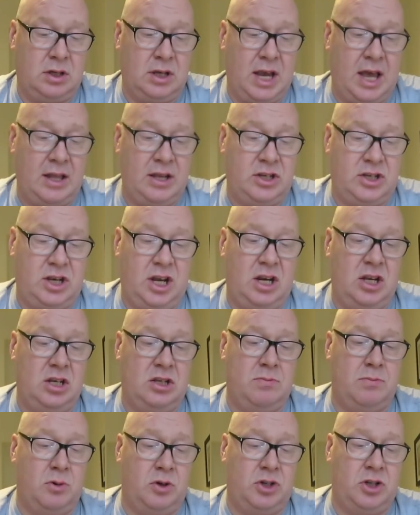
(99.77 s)
get this seen
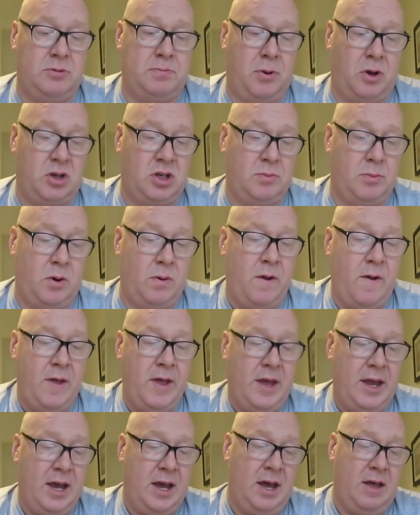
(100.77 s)
as much as possible.
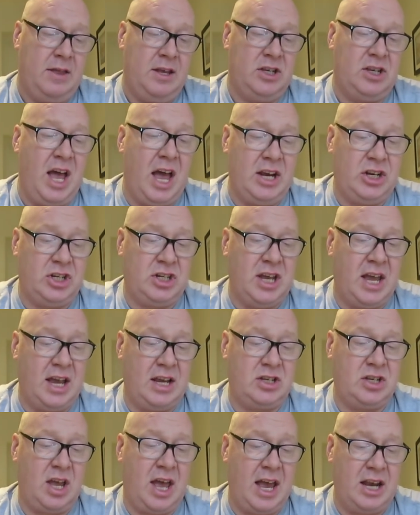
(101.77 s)
There's
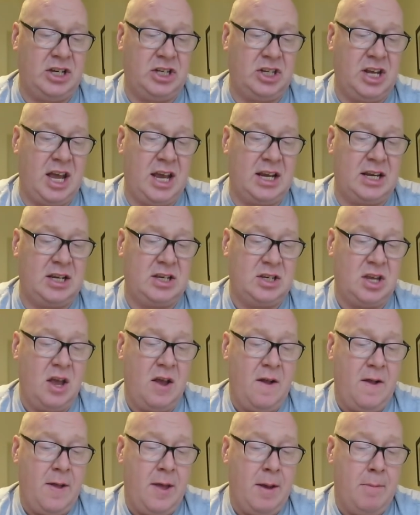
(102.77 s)
hashtags, hashtag
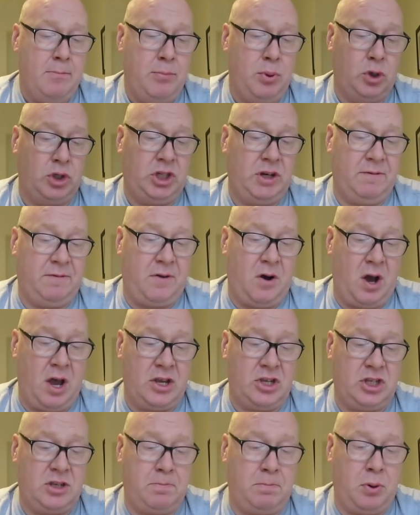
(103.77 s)

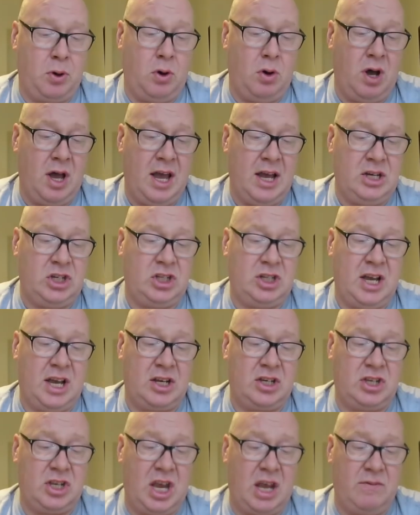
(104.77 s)
bushfire support,
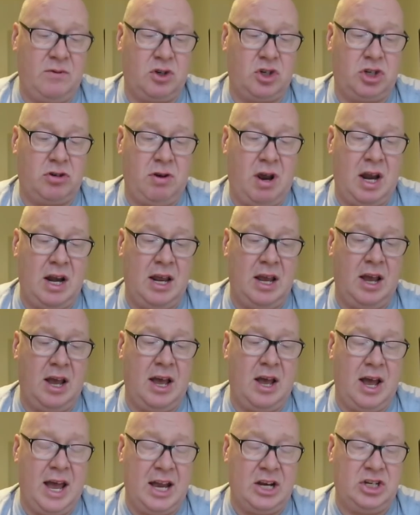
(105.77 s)
hashtag save
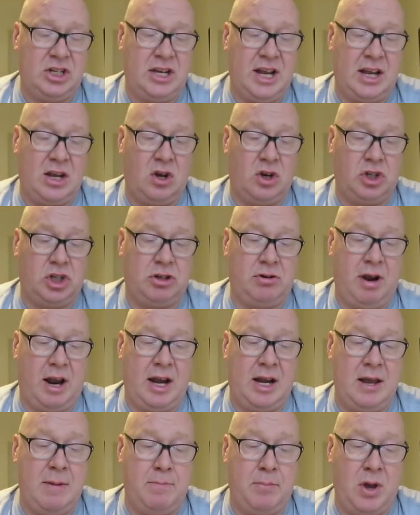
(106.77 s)
Australia, hashtag
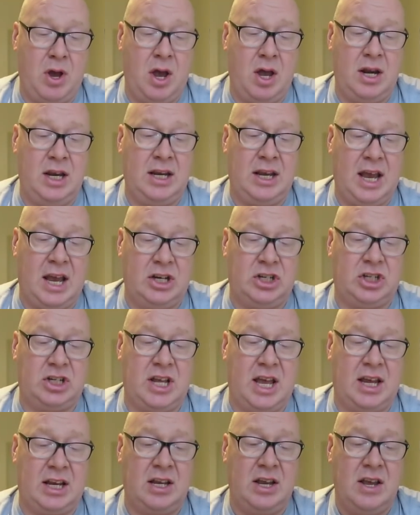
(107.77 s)
Australia burning,
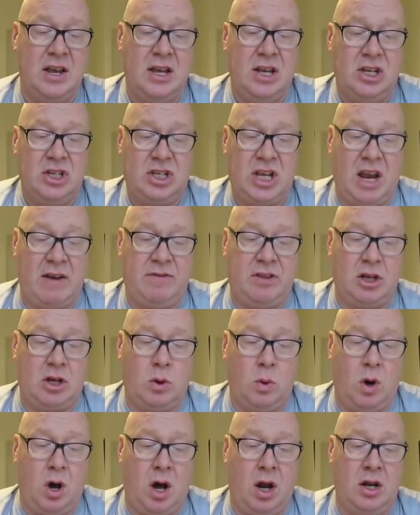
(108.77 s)
hashtag save the
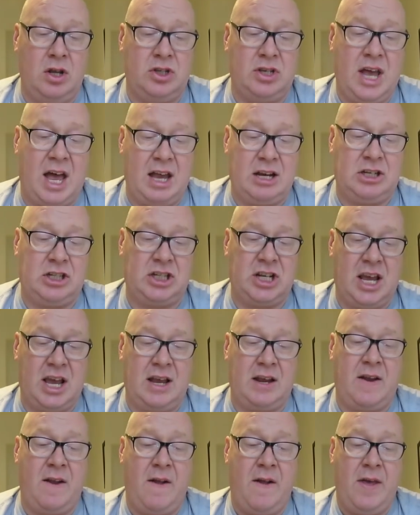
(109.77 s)
koalas,
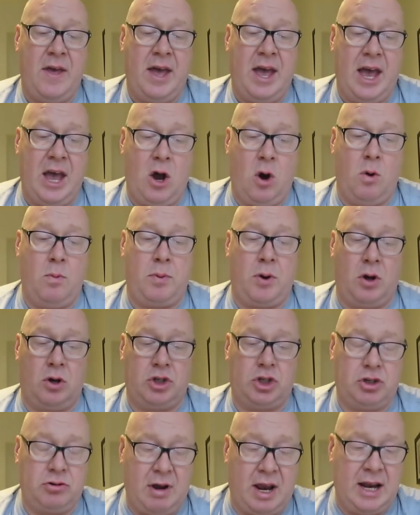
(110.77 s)
hashtag help
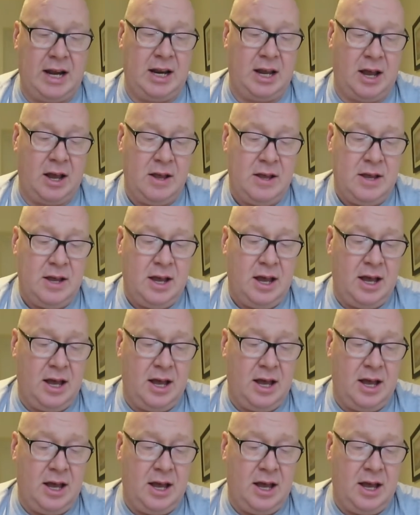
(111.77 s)
Australia.